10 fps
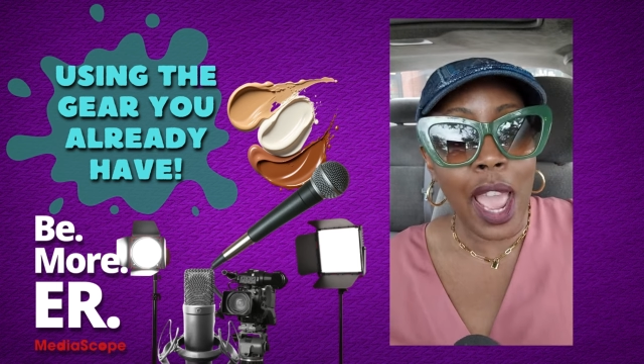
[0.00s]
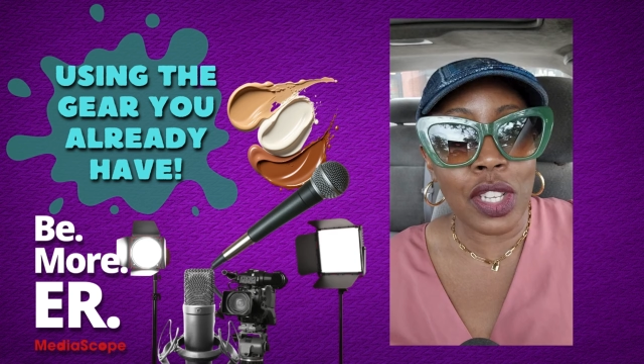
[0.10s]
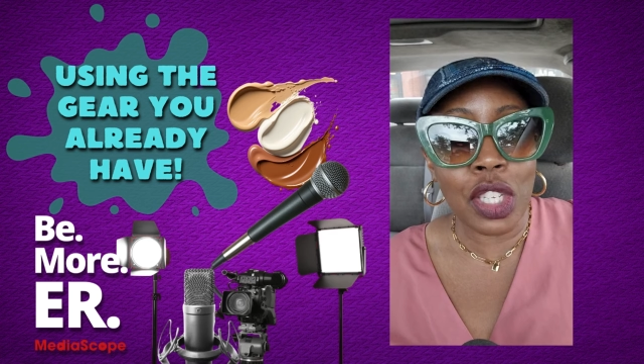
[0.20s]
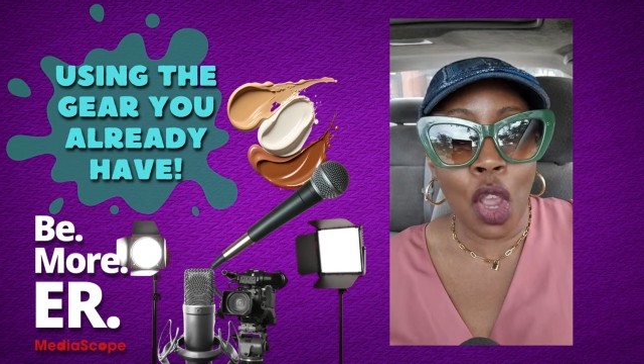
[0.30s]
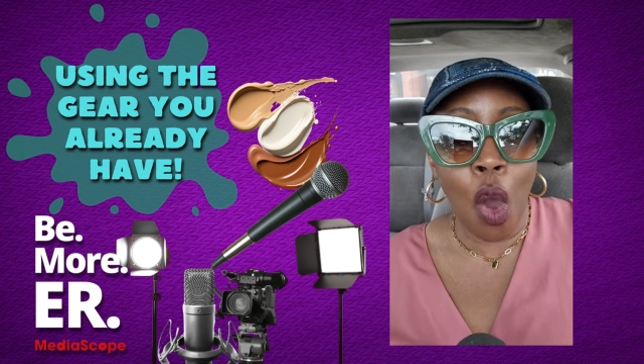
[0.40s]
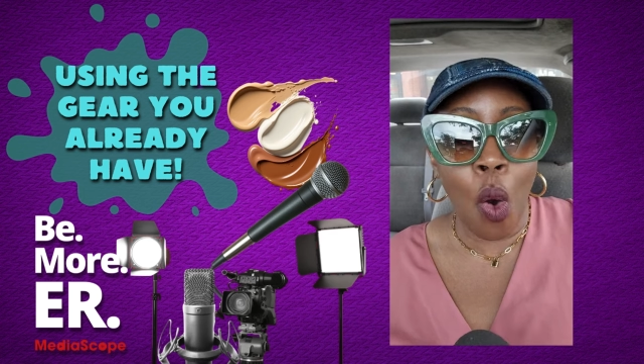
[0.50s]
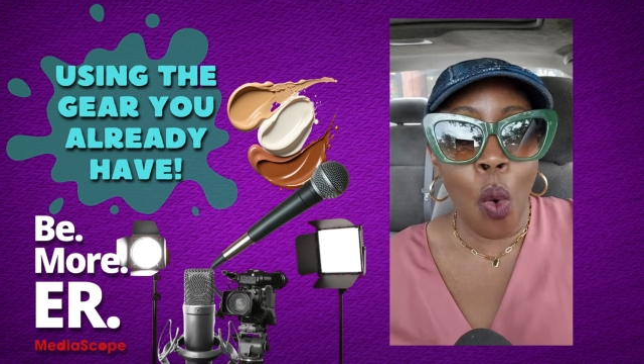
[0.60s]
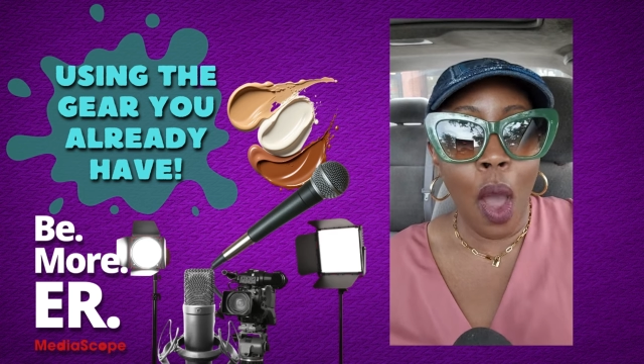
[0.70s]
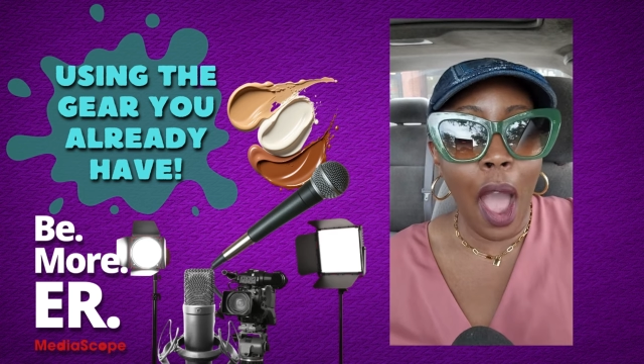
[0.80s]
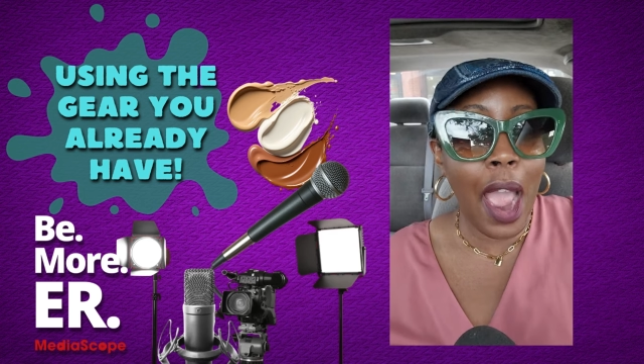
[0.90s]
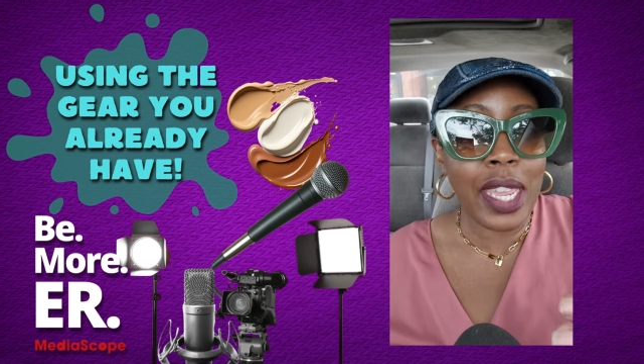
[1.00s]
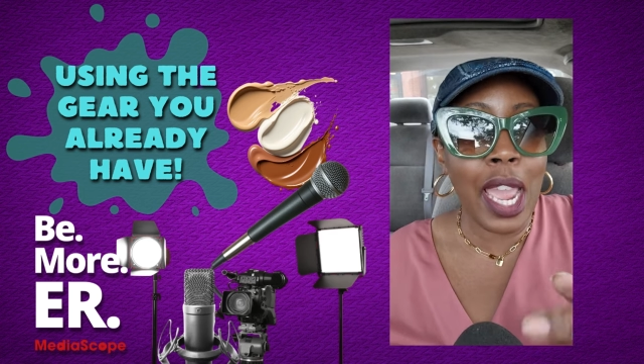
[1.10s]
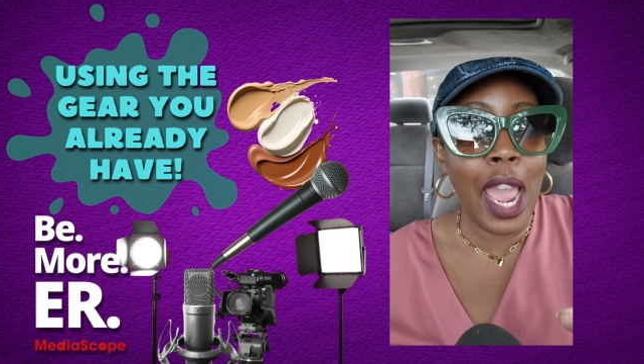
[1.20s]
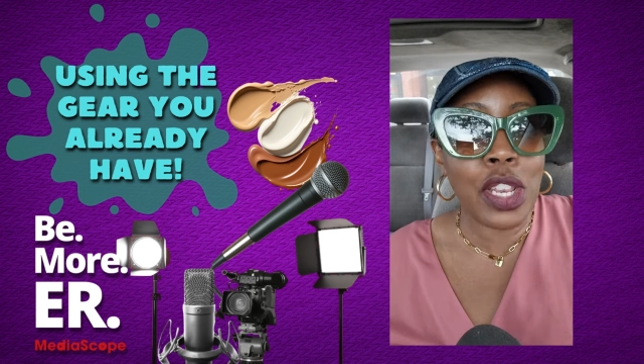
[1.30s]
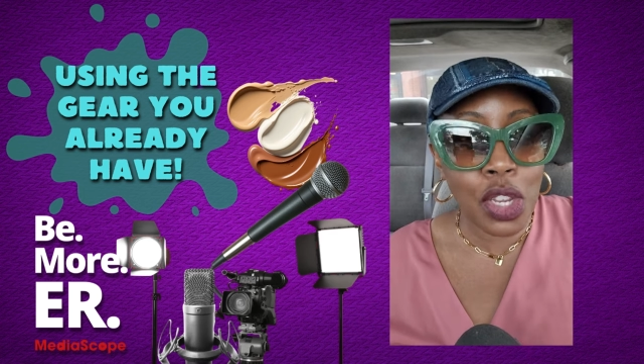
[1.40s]
And so I
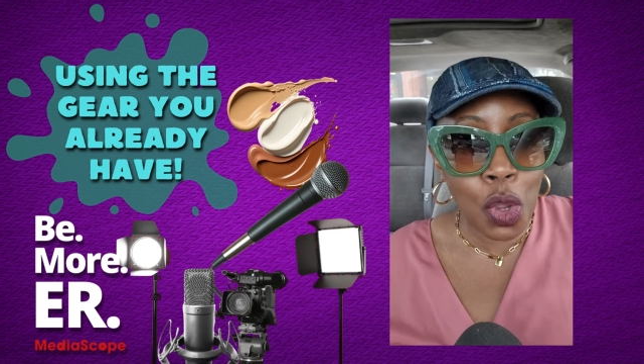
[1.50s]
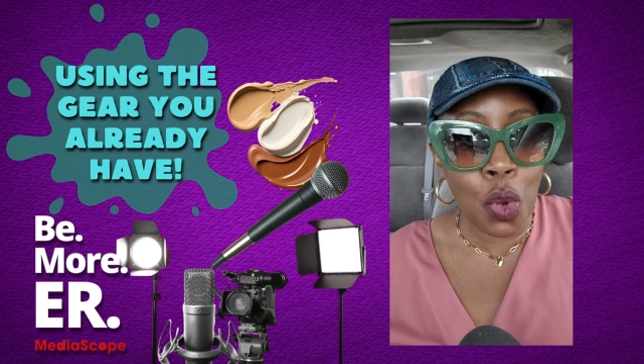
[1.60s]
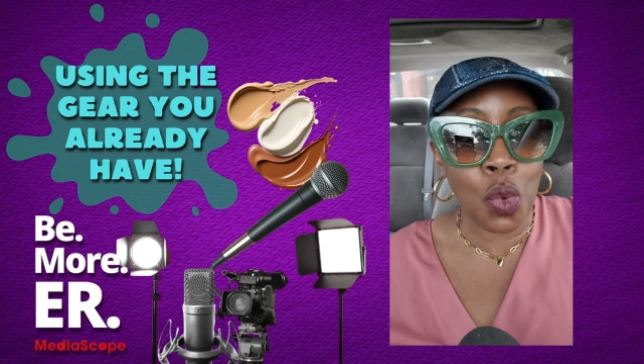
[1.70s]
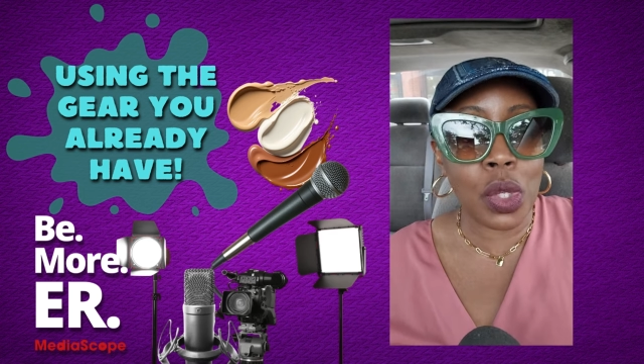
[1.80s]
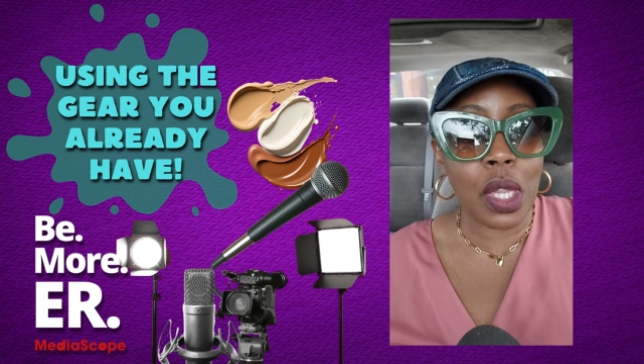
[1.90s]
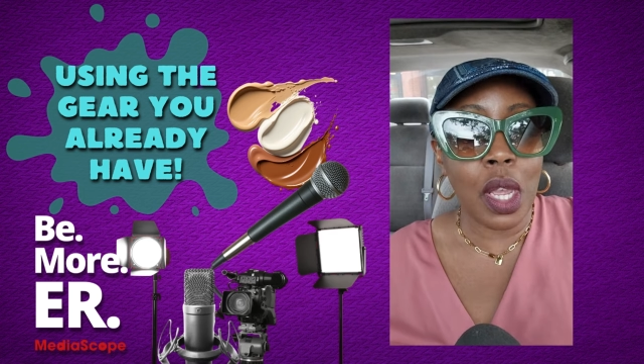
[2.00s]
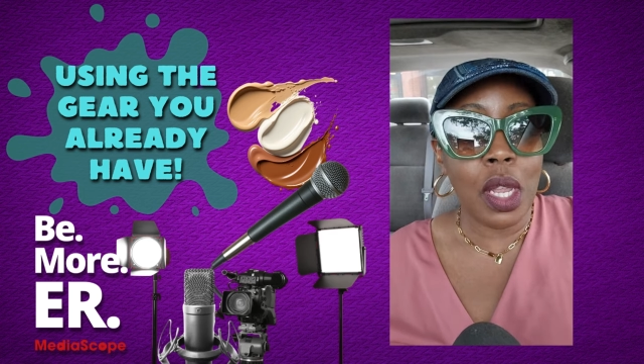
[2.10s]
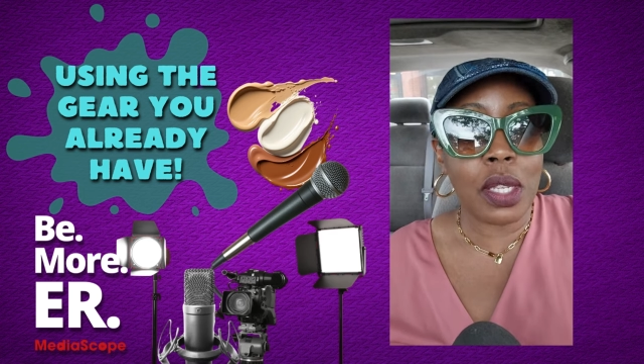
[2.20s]
can't use